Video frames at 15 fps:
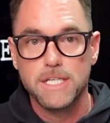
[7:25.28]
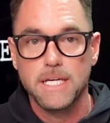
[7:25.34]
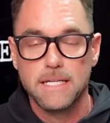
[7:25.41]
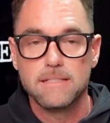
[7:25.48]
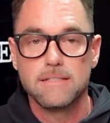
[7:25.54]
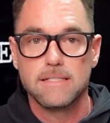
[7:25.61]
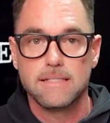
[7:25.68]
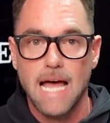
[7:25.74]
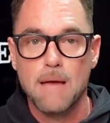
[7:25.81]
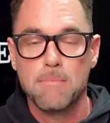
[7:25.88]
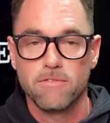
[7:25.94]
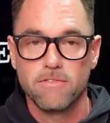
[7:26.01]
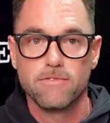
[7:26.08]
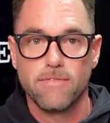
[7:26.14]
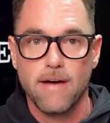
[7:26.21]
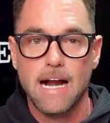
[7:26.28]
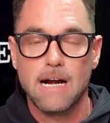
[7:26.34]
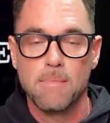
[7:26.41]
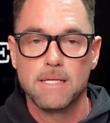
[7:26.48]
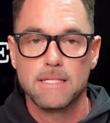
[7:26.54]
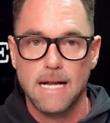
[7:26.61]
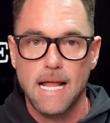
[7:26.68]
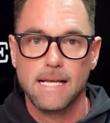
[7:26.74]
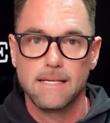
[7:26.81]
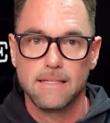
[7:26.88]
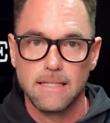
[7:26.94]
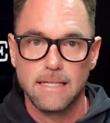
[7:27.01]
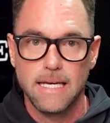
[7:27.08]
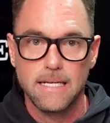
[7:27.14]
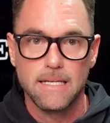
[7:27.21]
it is the type of environment that I could
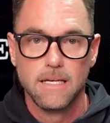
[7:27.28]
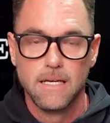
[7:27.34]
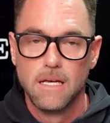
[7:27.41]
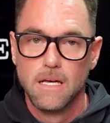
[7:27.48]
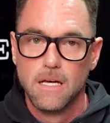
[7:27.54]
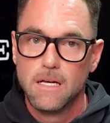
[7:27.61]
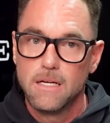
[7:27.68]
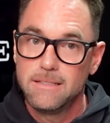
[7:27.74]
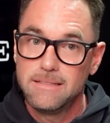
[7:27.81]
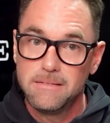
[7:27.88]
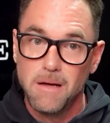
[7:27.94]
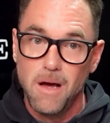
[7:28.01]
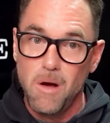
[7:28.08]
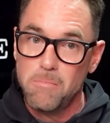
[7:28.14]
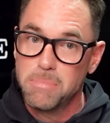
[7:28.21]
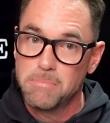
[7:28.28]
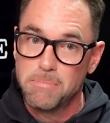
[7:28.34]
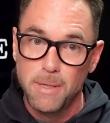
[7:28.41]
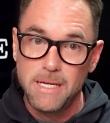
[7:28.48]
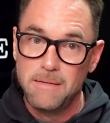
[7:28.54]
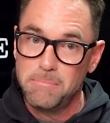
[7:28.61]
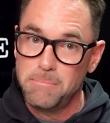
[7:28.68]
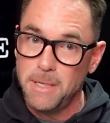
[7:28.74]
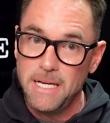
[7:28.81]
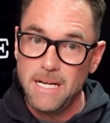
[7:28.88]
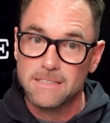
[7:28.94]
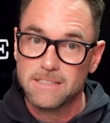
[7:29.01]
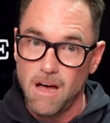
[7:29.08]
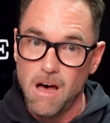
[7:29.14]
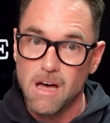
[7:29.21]
lead pretty
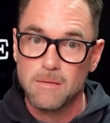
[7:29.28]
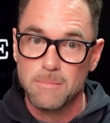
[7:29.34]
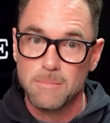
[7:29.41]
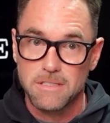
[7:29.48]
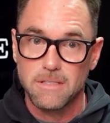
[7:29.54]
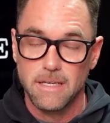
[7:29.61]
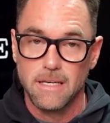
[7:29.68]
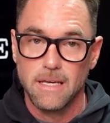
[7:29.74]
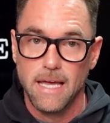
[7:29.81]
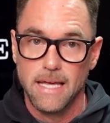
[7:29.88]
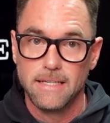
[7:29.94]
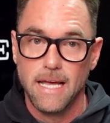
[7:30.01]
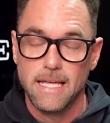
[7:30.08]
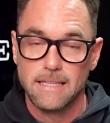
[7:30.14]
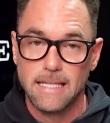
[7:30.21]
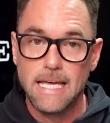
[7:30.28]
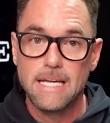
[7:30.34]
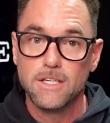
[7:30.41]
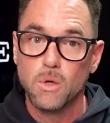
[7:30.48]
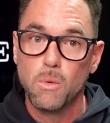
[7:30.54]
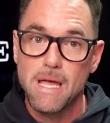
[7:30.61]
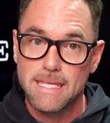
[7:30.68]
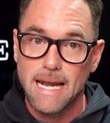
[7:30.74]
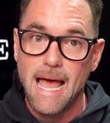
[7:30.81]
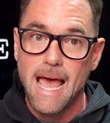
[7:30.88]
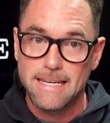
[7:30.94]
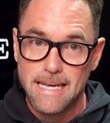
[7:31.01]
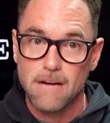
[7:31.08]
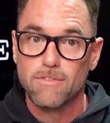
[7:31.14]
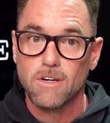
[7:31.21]
autonomously and lead in a way that I
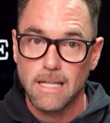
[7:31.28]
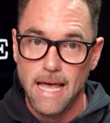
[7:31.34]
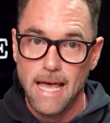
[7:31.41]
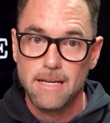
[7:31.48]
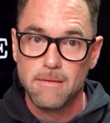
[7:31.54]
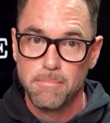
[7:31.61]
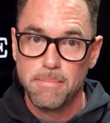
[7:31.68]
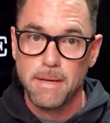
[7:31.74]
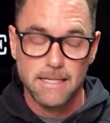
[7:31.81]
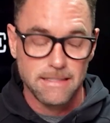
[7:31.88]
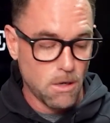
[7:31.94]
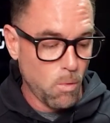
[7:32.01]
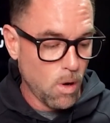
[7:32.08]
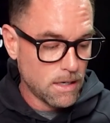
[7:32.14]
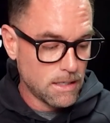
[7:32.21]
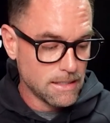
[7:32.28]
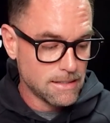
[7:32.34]
had never led, because I wanted to